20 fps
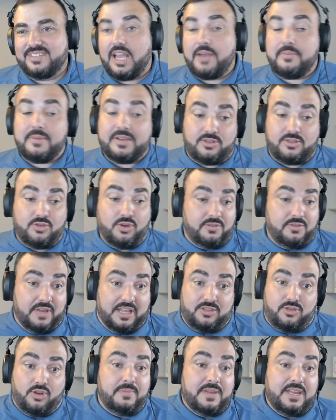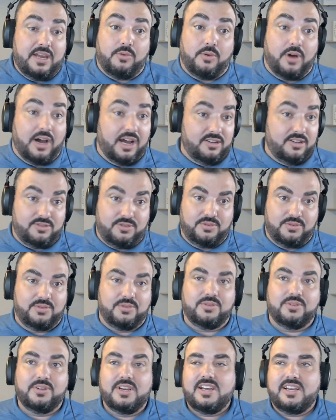actual fact, it took me a while
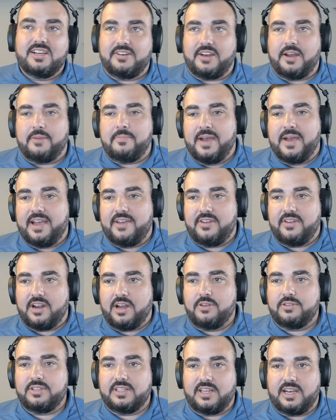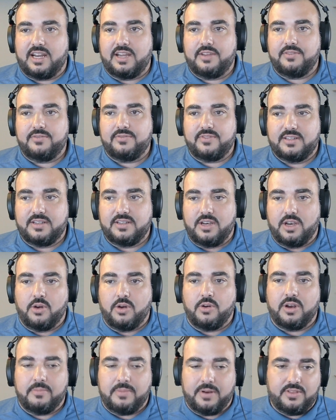to wrap my head around it. And I've
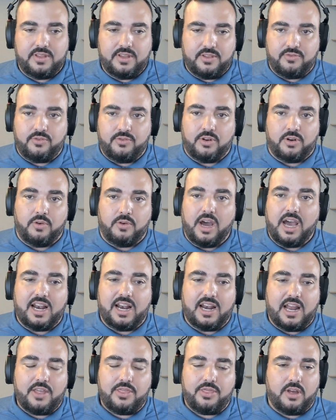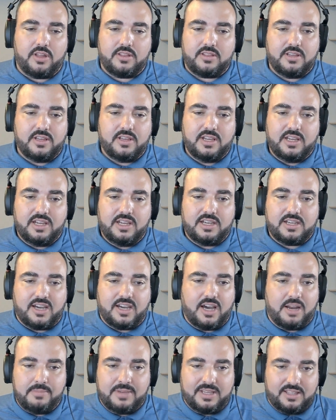known about this for a while. And I thought
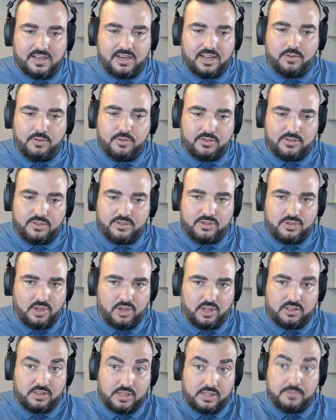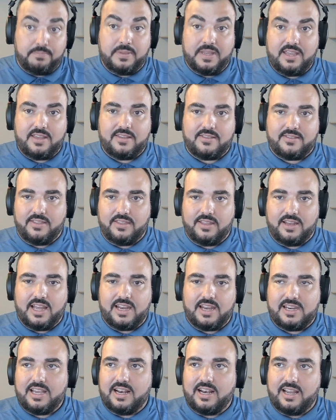karmic DNA was just a piece. And then I
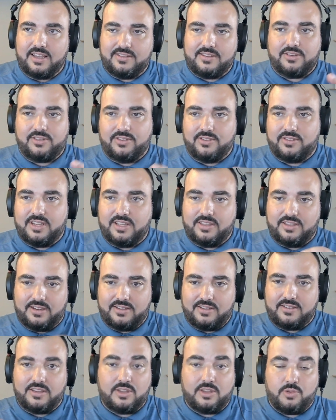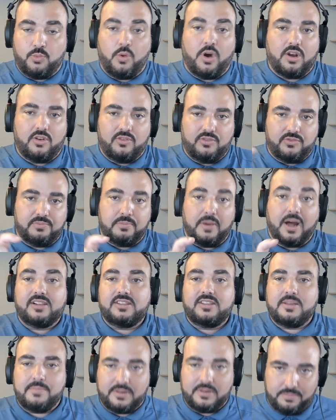realized, like you said, that it's one of
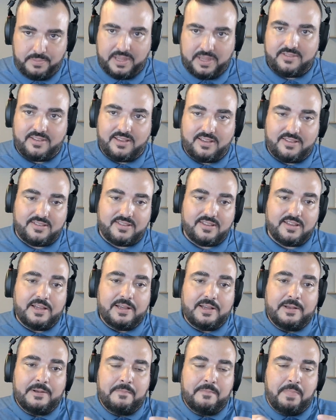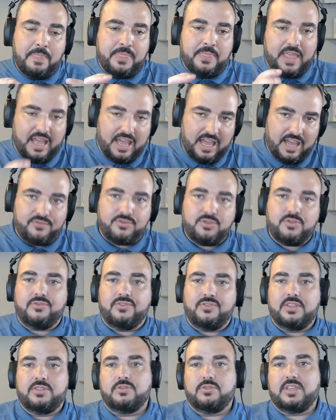multiple pieces that have to
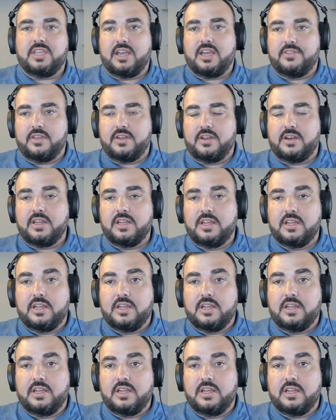fit together